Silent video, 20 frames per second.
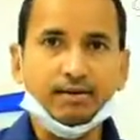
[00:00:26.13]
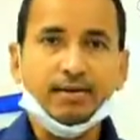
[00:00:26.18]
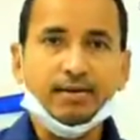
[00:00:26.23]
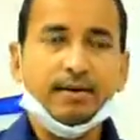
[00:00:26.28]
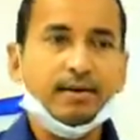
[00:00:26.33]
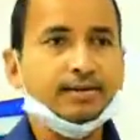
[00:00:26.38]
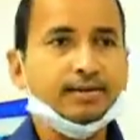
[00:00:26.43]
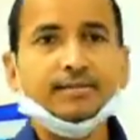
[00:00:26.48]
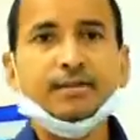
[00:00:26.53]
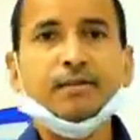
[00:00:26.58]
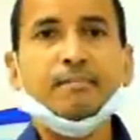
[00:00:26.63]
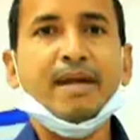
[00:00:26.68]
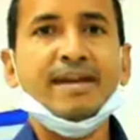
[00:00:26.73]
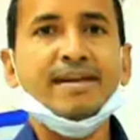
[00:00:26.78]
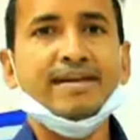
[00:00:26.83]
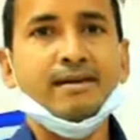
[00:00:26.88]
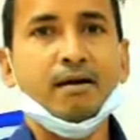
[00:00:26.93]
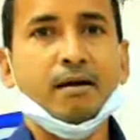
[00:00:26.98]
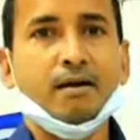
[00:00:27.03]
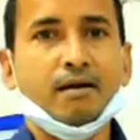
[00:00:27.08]
Listen, my
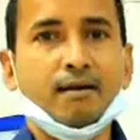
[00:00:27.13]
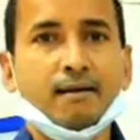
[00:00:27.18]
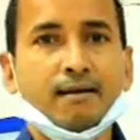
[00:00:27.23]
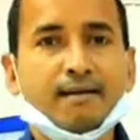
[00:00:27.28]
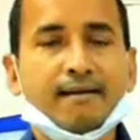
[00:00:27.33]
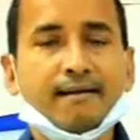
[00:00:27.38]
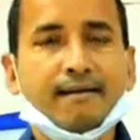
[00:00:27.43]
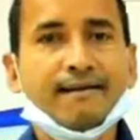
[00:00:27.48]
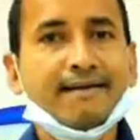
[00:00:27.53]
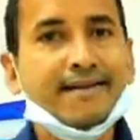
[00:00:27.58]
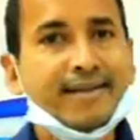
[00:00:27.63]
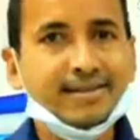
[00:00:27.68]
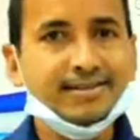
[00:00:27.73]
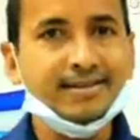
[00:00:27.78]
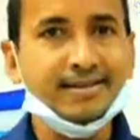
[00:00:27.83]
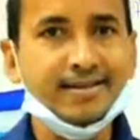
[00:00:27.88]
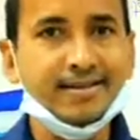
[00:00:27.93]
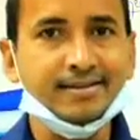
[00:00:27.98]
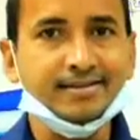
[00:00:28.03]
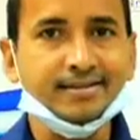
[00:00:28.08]
dear,
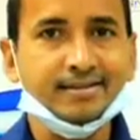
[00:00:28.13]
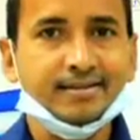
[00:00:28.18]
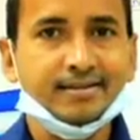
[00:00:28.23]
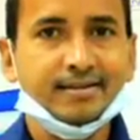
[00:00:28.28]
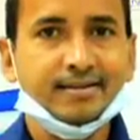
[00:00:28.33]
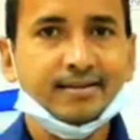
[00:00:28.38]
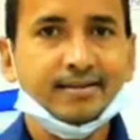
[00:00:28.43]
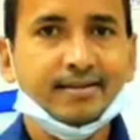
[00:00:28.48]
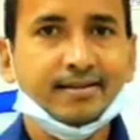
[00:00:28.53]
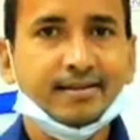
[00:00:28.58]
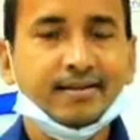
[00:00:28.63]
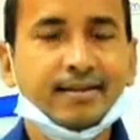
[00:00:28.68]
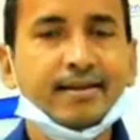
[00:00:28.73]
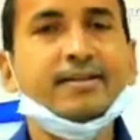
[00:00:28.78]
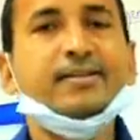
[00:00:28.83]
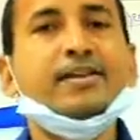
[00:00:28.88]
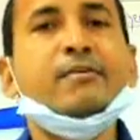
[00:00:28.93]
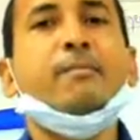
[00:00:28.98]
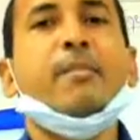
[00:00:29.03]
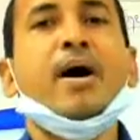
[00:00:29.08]
disease
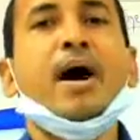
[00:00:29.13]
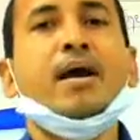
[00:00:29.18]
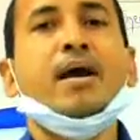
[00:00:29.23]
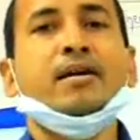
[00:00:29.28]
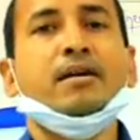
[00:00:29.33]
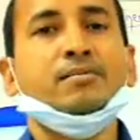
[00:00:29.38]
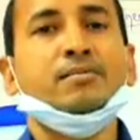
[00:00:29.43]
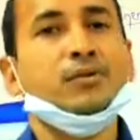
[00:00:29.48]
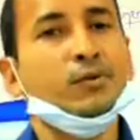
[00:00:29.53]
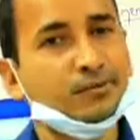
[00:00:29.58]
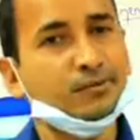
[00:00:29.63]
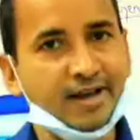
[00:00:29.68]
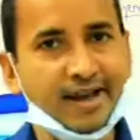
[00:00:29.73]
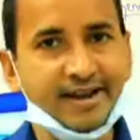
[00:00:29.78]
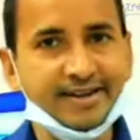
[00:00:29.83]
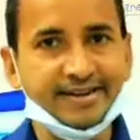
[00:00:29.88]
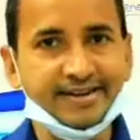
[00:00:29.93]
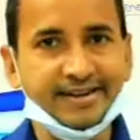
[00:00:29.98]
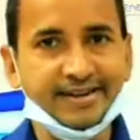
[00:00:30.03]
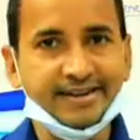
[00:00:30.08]
is a part of
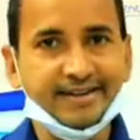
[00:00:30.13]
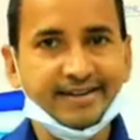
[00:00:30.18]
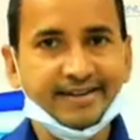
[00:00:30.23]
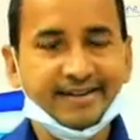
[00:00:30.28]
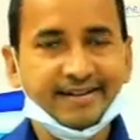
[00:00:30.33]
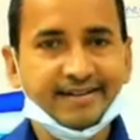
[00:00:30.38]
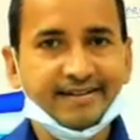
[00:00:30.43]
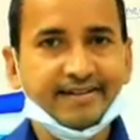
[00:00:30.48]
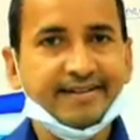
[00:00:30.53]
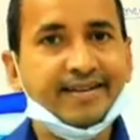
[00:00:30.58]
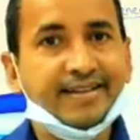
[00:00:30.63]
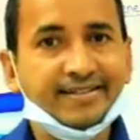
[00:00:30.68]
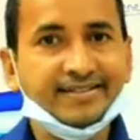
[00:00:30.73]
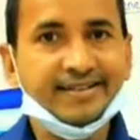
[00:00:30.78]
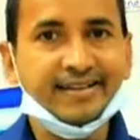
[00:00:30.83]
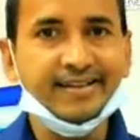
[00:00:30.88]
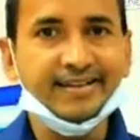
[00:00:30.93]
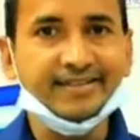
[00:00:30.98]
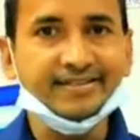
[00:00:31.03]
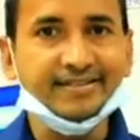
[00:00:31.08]
society,
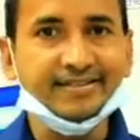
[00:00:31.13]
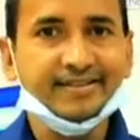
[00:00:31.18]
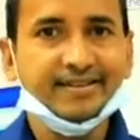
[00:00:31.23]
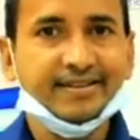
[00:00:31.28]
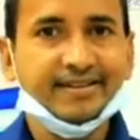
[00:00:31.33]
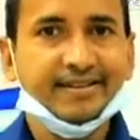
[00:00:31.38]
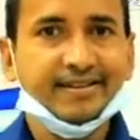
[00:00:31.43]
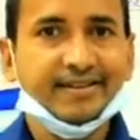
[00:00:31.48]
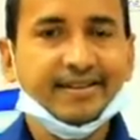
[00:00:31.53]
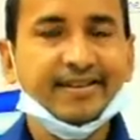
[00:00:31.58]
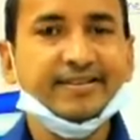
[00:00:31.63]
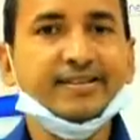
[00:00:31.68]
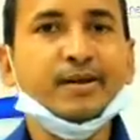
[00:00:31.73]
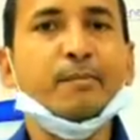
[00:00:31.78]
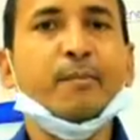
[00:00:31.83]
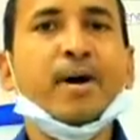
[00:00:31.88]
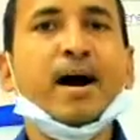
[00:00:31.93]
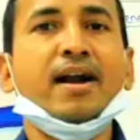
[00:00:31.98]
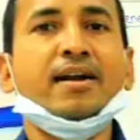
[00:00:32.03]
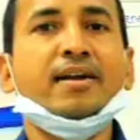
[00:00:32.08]
disease is
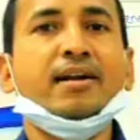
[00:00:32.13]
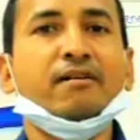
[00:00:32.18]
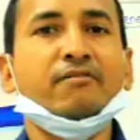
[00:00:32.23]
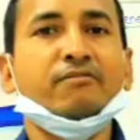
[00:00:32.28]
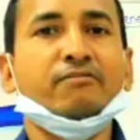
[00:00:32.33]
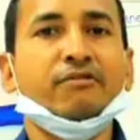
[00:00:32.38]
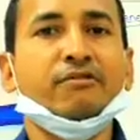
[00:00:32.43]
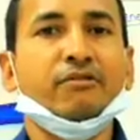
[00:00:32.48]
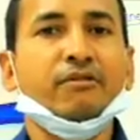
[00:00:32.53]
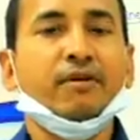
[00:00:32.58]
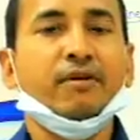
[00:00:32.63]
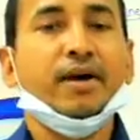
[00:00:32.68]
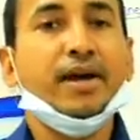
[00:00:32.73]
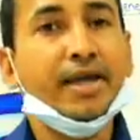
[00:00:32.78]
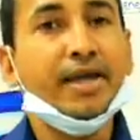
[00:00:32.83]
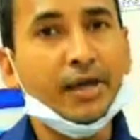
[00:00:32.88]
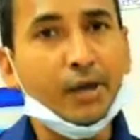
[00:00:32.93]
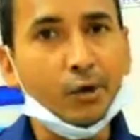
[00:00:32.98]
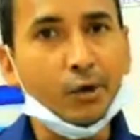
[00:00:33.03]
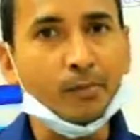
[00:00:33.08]
a part of
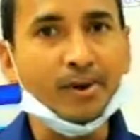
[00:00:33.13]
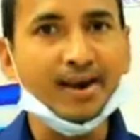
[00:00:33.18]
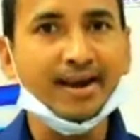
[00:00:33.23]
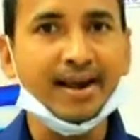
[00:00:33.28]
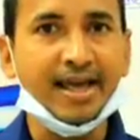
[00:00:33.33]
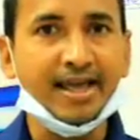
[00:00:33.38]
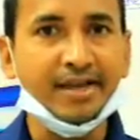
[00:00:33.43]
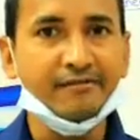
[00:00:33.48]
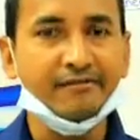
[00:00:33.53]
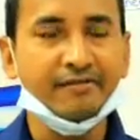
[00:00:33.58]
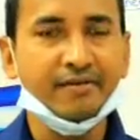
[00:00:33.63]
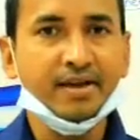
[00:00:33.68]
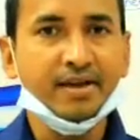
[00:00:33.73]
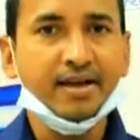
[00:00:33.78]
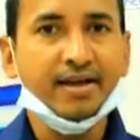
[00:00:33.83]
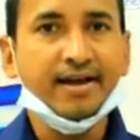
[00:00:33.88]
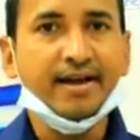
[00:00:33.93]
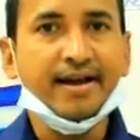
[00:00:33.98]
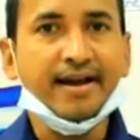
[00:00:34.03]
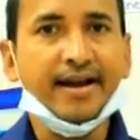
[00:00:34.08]
human
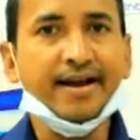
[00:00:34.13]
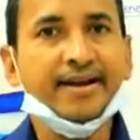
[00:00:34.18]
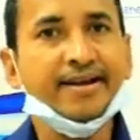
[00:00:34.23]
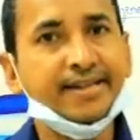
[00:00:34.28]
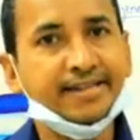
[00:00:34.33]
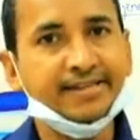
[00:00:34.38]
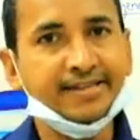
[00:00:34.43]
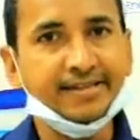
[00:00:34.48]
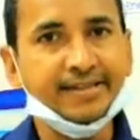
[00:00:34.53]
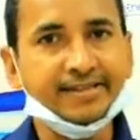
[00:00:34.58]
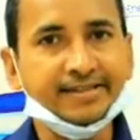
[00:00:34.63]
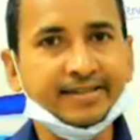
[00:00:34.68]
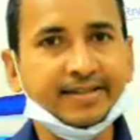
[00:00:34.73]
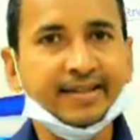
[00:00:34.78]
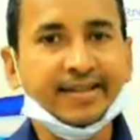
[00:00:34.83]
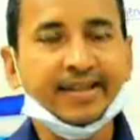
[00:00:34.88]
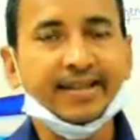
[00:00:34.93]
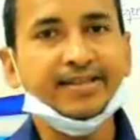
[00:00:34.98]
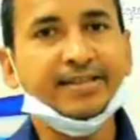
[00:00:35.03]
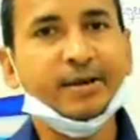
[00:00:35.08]
life, and
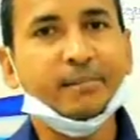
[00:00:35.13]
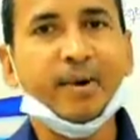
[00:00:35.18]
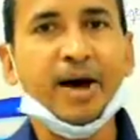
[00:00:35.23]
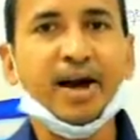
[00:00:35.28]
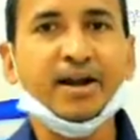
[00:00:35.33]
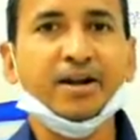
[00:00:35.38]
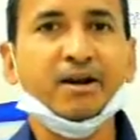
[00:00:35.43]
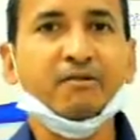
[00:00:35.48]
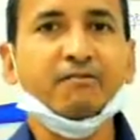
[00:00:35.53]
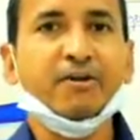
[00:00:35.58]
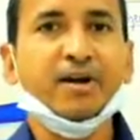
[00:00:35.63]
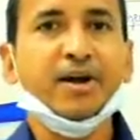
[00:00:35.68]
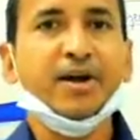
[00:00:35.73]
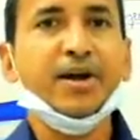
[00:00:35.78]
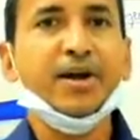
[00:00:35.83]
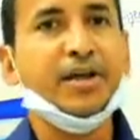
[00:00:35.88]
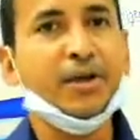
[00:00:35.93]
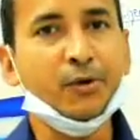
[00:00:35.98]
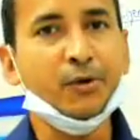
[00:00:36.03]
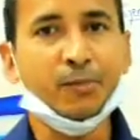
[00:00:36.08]
disease is a part
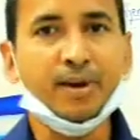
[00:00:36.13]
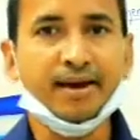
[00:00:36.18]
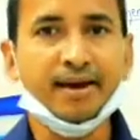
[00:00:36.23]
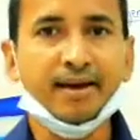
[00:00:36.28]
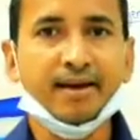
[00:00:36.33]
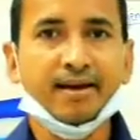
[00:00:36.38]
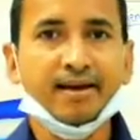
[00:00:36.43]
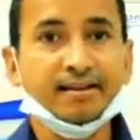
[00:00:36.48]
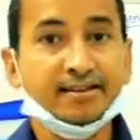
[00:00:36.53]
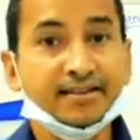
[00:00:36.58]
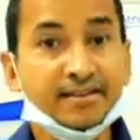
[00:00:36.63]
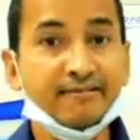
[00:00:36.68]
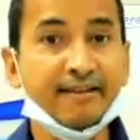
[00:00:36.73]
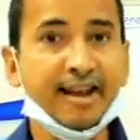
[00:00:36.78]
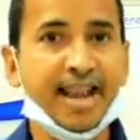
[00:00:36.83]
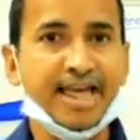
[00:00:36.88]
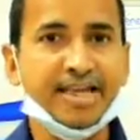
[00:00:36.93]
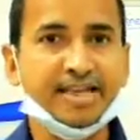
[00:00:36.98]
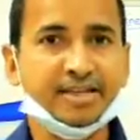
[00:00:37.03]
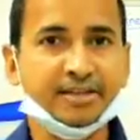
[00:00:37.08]
of human
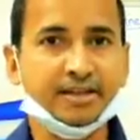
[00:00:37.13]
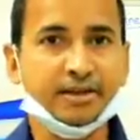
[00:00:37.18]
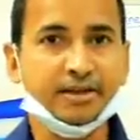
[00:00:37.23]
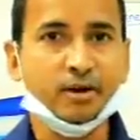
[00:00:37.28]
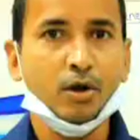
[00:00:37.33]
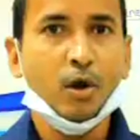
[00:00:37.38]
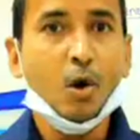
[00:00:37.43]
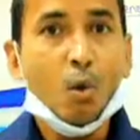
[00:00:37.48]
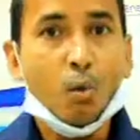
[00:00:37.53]
civilization.